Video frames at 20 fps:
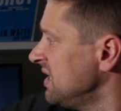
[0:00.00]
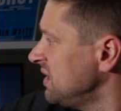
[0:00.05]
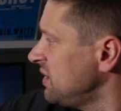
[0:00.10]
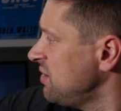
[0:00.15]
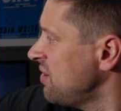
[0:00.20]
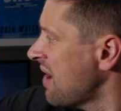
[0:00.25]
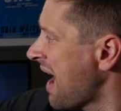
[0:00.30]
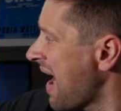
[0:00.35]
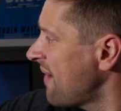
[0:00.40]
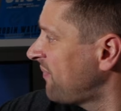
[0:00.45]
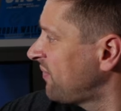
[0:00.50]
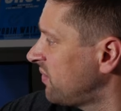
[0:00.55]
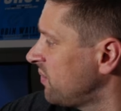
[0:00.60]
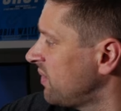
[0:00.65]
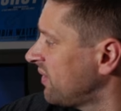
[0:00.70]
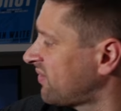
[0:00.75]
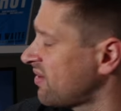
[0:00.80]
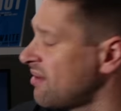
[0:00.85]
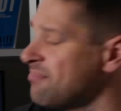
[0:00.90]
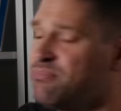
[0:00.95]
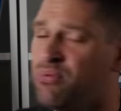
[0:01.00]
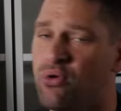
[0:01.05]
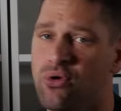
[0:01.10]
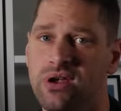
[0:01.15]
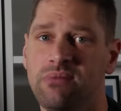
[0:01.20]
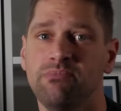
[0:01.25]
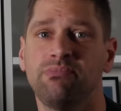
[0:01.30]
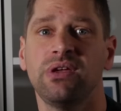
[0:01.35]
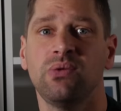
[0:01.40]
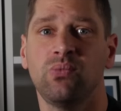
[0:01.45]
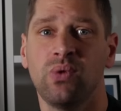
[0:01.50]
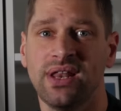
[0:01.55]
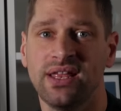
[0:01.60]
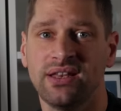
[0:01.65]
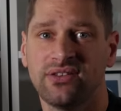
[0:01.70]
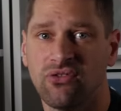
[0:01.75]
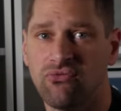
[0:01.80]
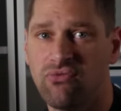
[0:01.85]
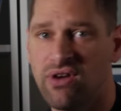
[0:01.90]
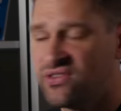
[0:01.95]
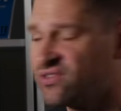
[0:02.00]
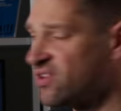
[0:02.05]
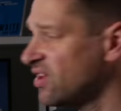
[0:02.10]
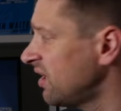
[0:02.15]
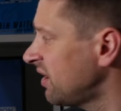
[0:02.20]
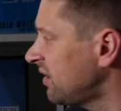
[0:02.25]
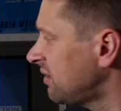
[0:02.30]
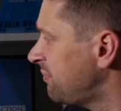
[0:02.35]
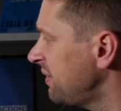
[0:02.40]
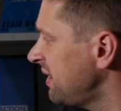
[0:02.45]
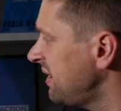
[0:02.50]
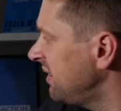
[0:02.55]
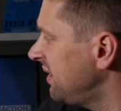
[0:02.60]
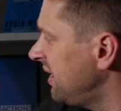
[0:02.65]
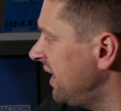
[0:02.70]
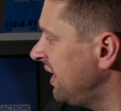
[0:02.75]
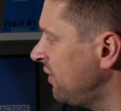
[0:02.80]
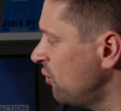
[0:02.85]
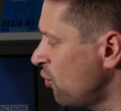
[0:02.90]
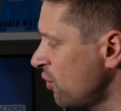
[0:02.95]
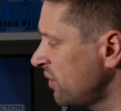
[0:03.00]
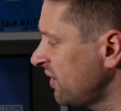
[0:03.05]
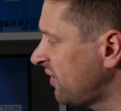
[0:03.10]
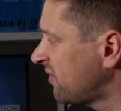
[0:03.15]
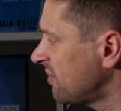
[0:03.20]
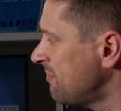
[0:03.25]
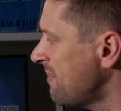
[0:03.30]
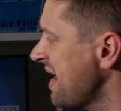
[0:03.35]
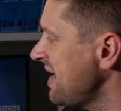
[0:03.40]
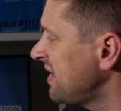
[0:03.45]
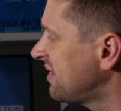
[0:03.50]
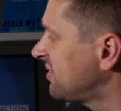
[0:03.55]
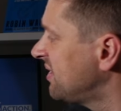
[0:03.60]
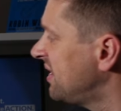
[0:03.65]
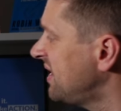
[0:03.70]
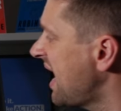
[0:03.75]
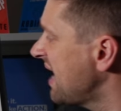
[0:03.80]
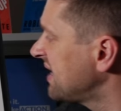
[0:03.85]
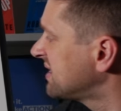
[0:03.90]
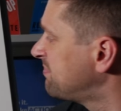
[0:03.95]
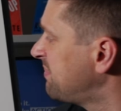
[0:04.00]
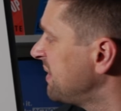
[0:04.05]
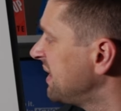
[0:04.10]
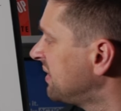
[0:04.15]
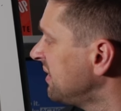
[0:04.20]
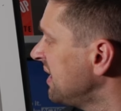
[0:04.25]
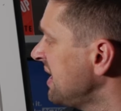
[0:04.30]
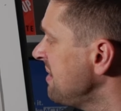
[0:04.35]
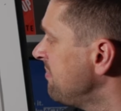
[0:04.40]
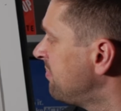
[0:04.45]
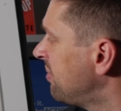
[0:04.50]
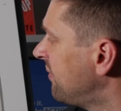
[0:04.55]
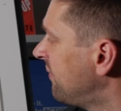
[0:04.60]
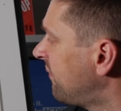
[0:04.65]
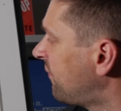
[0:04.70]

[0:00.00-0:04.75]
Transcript: You have to at some point be willing to risk a little bit in order to make the next big leap